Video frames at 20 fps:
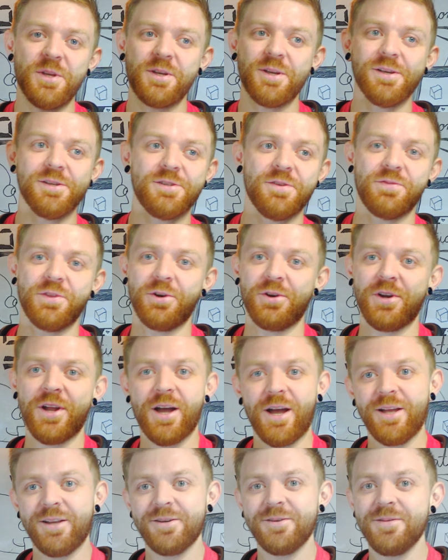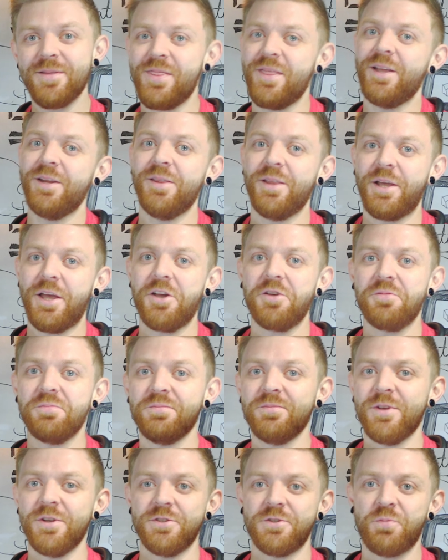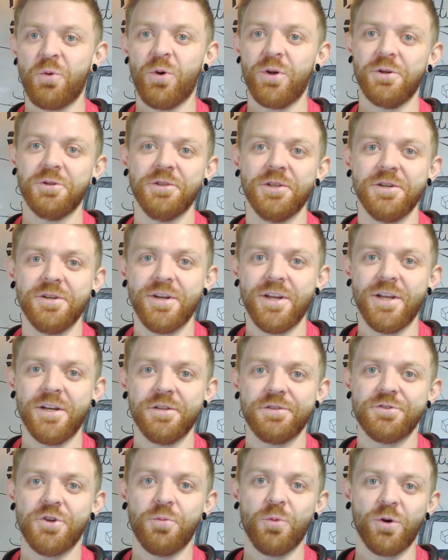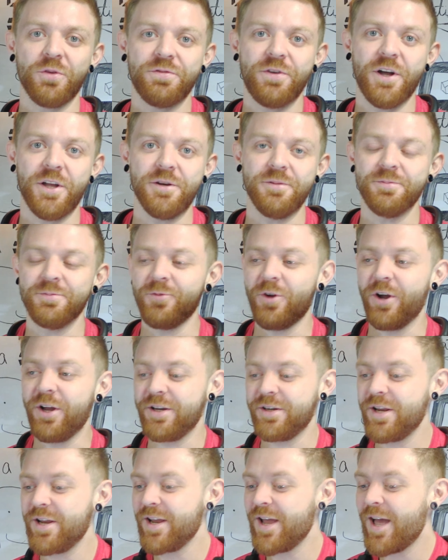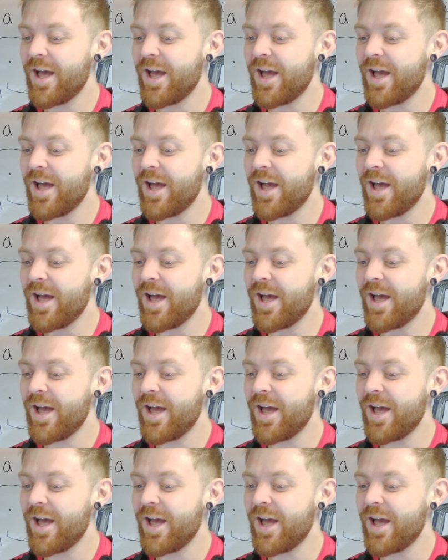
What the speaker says: because if they're not, then the game is spoiled and it's no more fun, right?